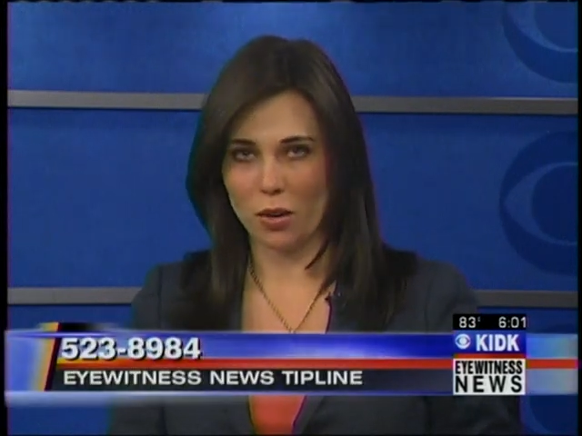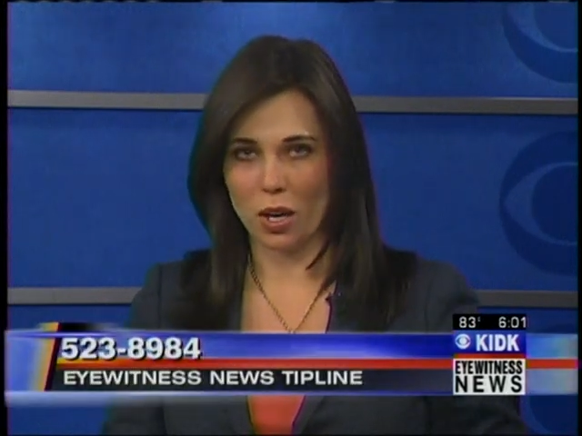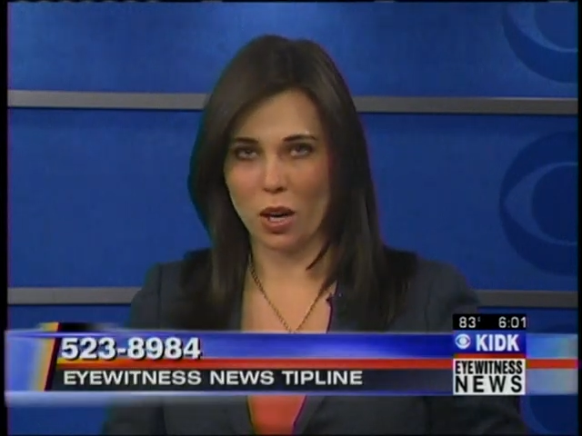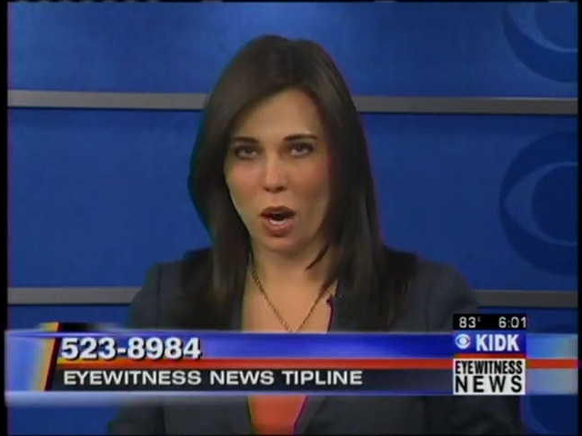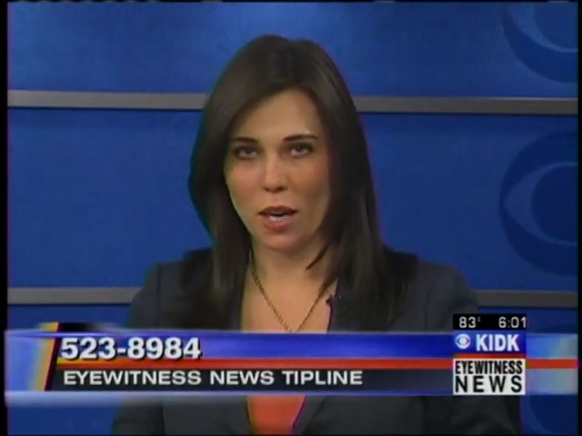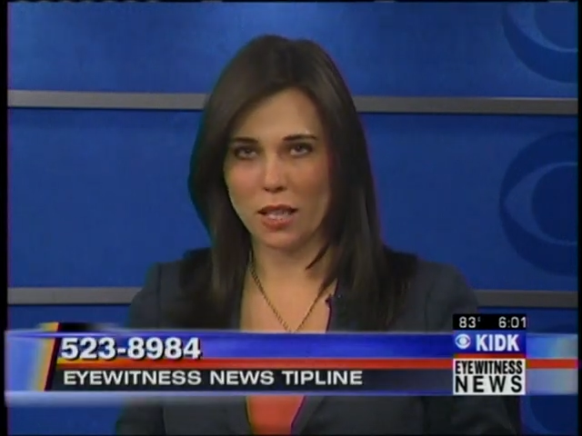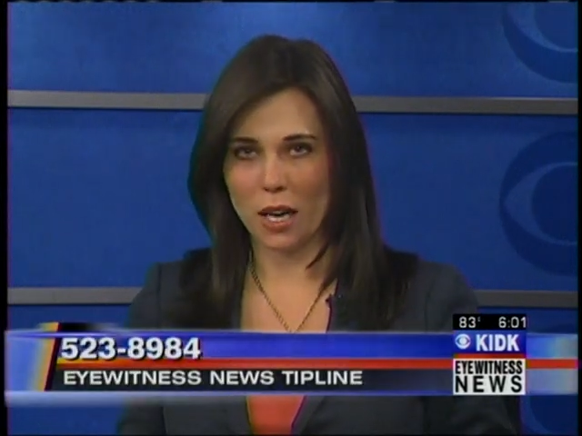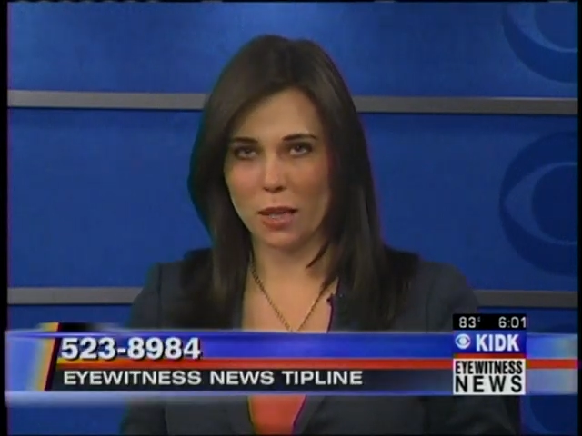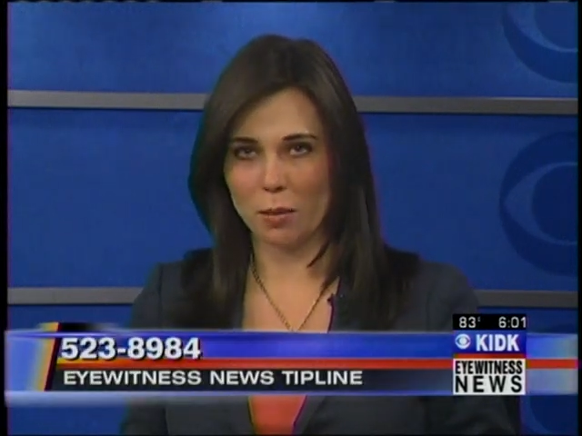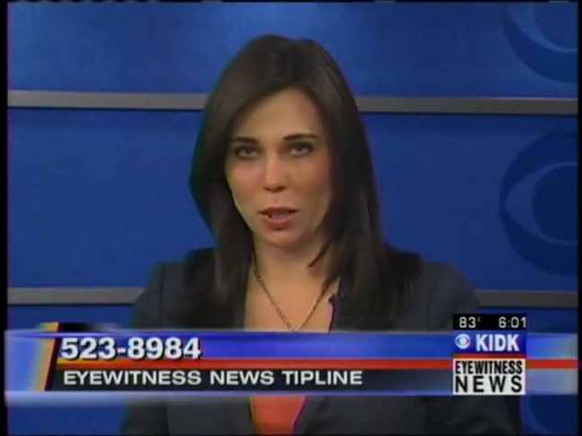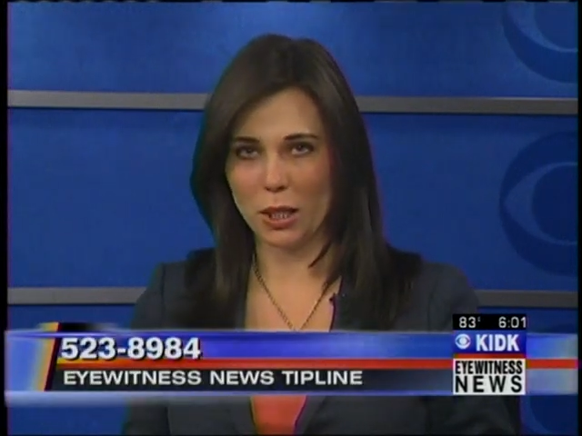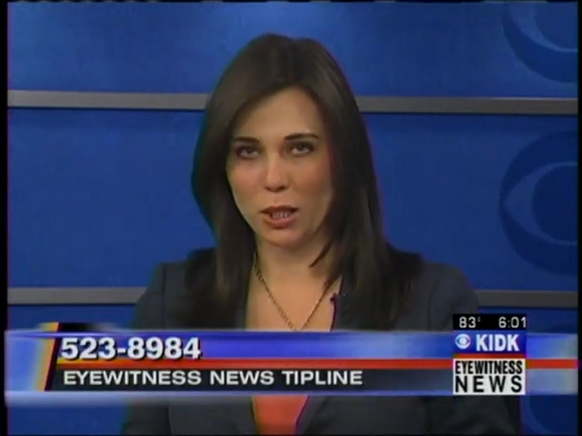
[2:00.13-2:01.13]
you can
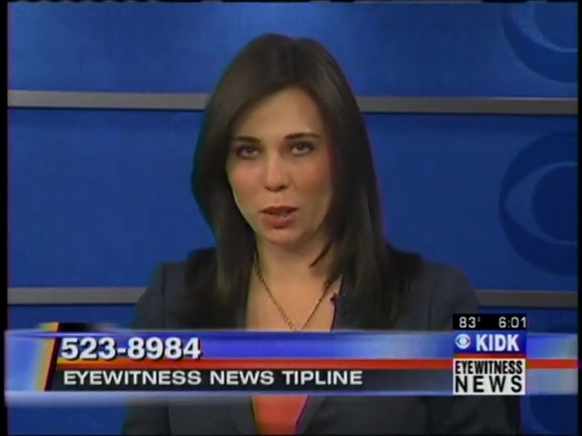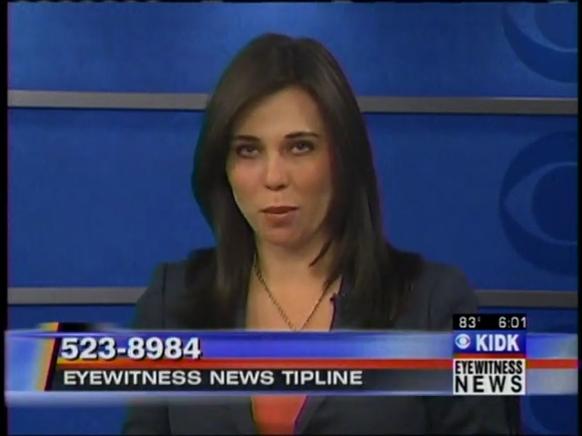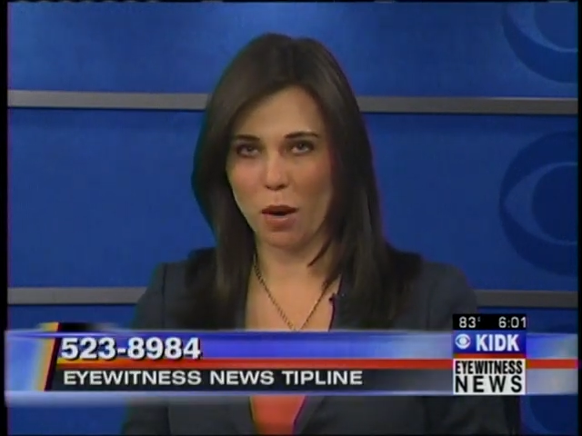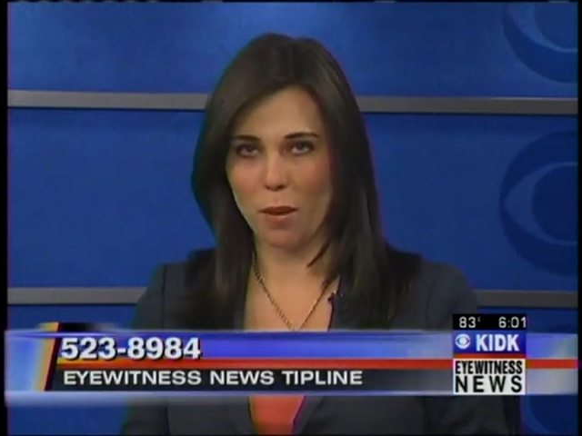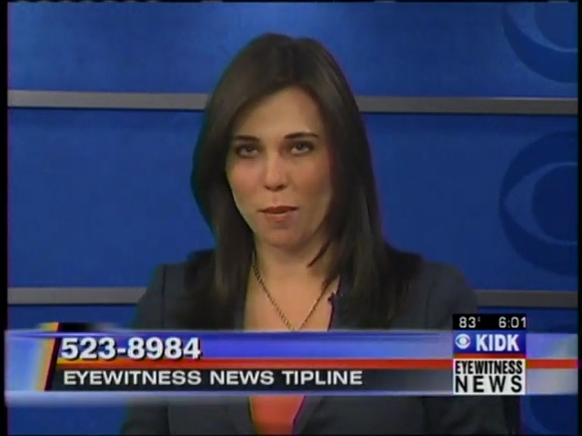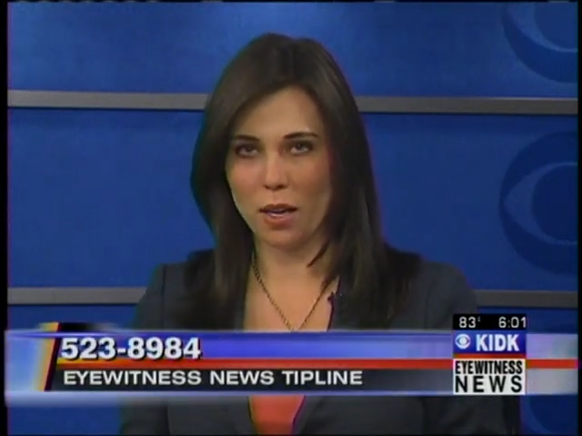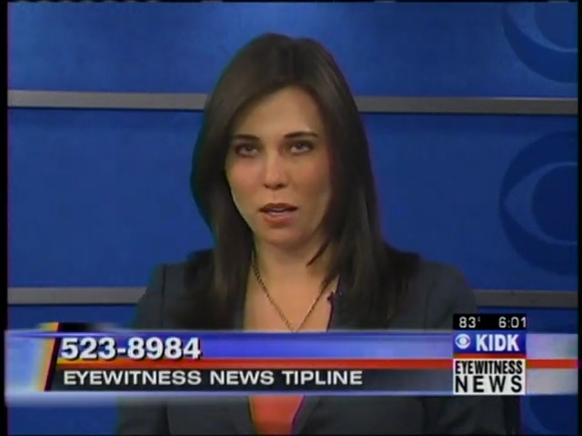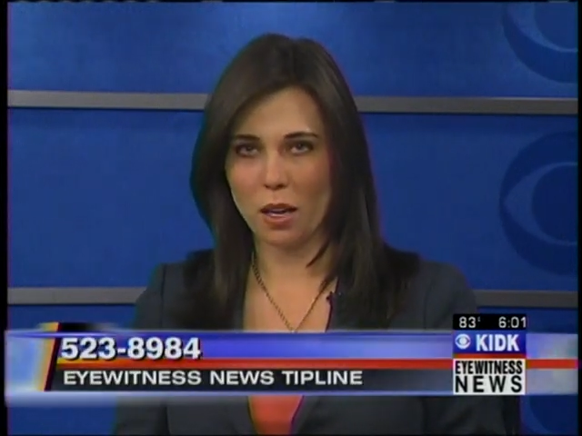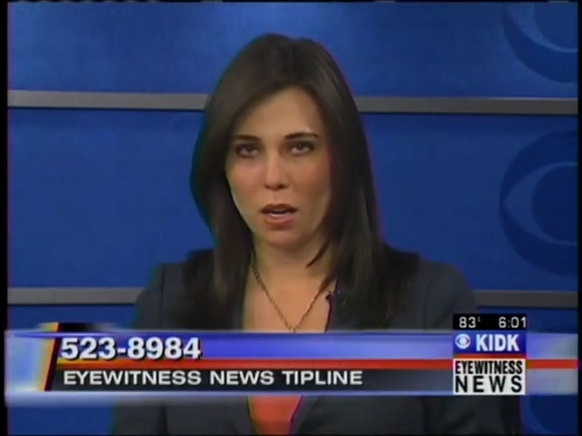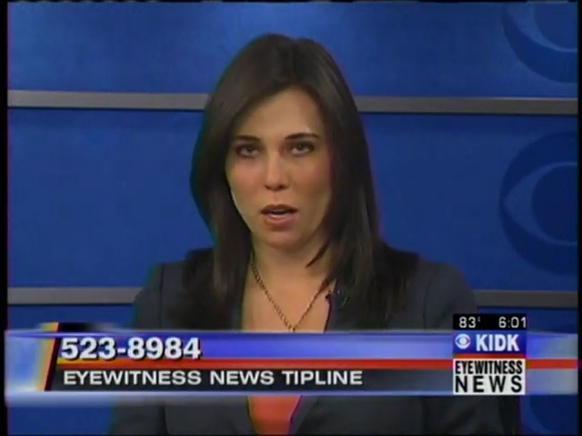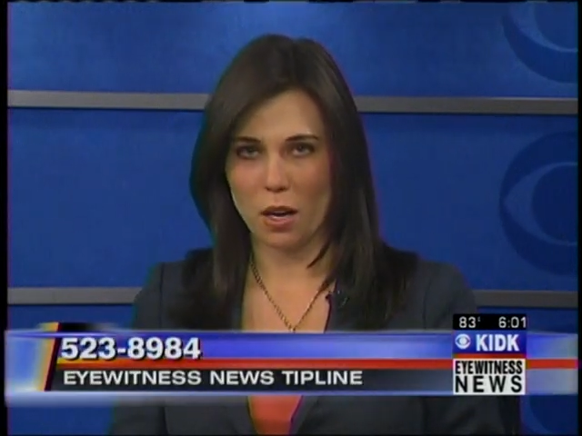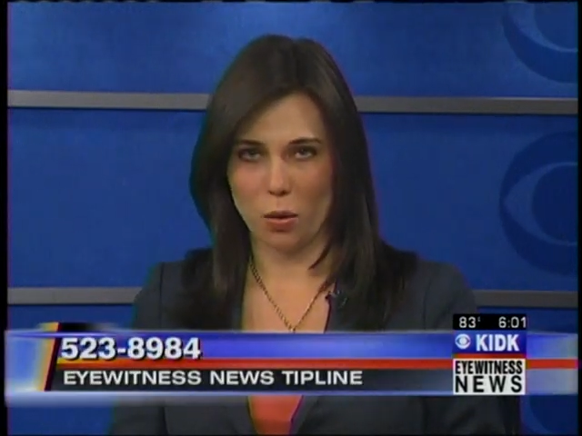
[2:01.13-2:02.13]
contact the police
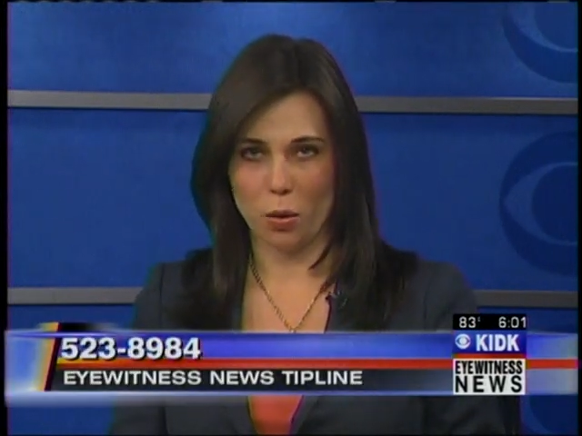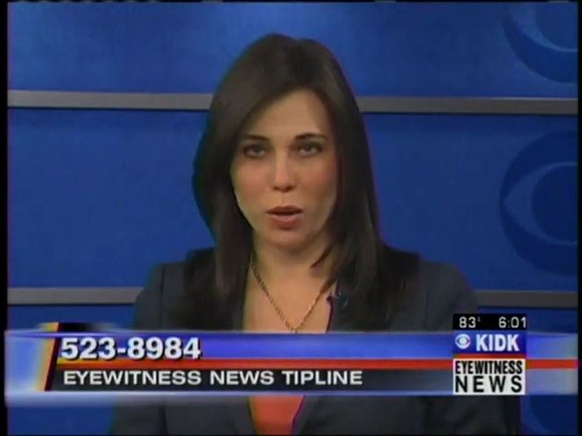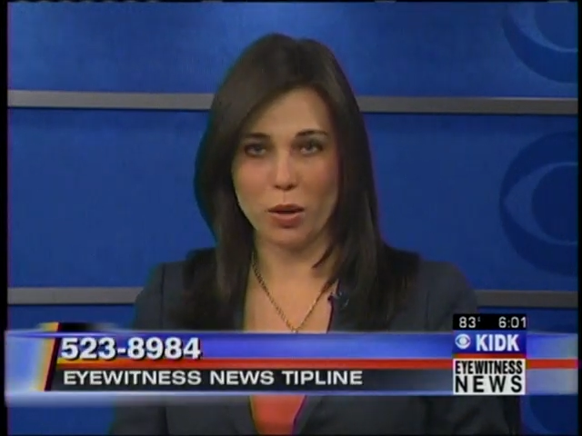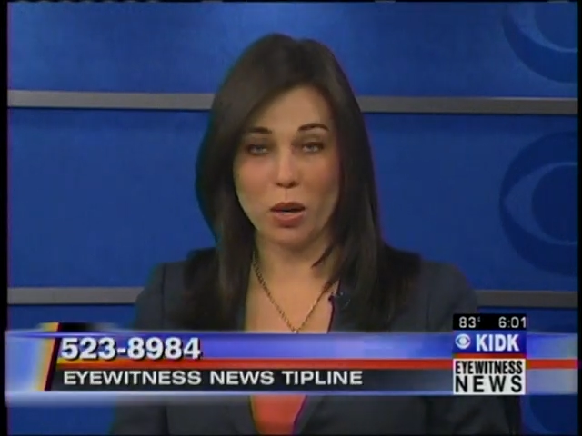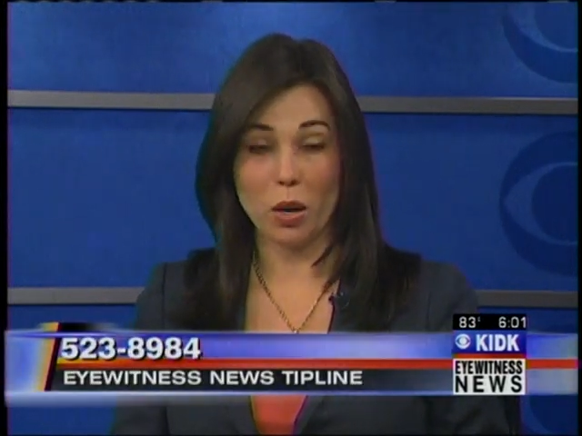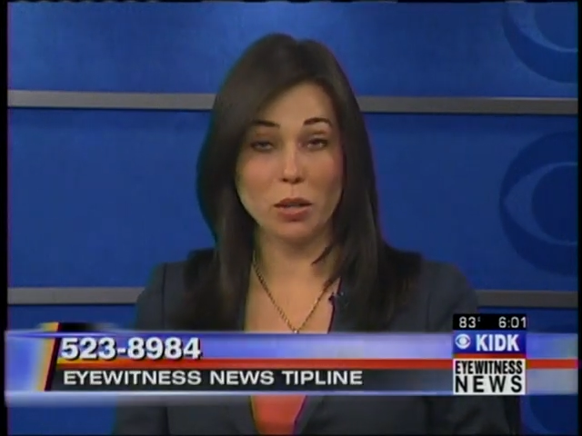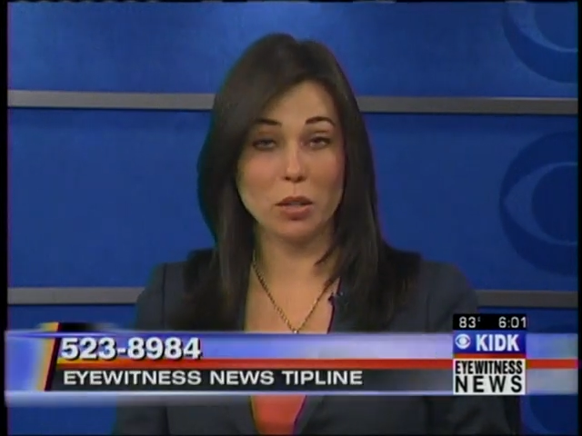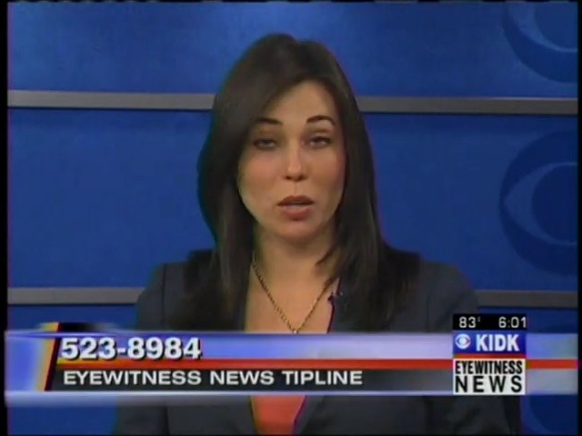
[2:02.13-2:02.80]
department, or you can